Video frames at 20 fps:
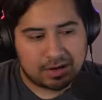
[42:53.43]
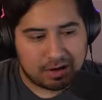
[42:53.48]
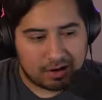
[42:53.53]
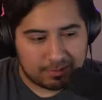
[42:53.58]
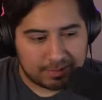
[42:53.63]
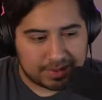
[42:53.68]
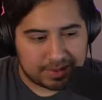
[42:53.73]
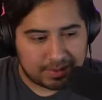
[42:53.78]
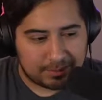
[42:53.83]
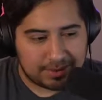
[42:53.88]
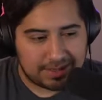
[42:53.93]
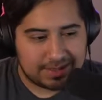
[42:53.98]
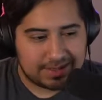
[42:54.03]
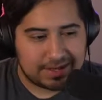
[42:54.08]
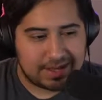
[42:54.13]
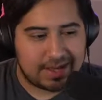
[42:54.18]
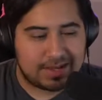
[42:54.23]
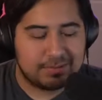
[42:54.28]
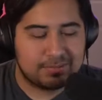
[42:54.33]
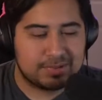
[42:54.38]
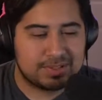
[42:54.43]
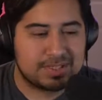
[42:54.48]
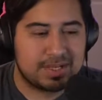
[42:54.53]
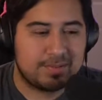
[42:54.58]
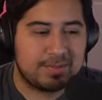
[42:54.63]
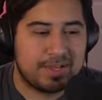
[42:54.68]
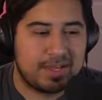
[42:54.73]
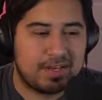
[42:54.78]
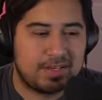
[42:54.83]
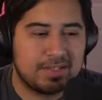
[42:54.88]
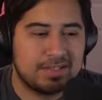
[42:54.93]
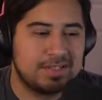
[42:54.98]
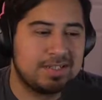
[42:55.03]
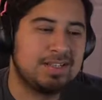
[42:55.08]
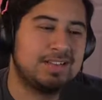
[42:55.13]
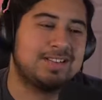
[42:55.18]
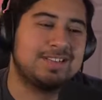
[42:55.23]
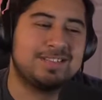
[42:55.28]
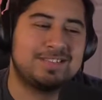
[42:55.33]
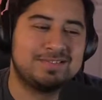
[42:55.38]
Homie coming in. Hey, what's up, man?
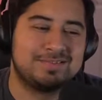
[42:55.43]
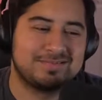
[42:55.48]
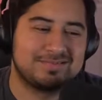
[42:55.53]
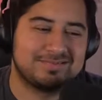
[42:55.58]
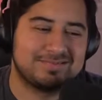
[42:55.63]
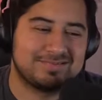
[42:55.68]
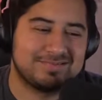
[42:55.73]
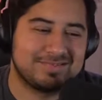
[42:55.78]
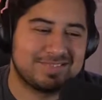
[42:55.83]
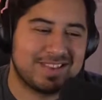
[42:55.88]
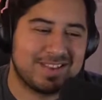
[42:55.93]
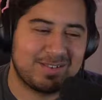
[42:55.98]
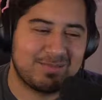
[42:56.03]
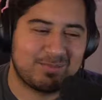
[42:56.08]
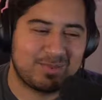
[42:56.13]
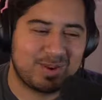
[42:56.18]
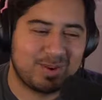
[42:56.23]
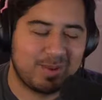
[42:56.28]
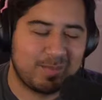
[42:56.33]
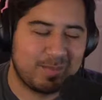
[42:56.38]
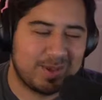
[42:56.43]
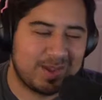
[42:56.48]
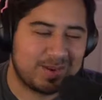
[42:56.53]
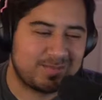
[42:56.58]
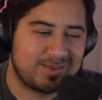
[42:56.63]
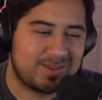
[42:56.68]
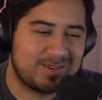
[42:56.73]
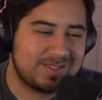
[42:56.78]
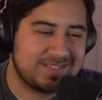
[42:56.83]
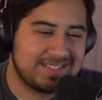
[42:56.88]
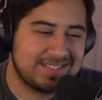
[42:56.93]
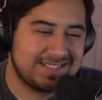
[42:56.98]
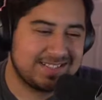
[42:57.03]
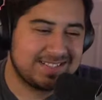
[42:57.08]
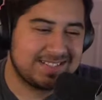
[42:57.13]
Hey, welcome back, bro.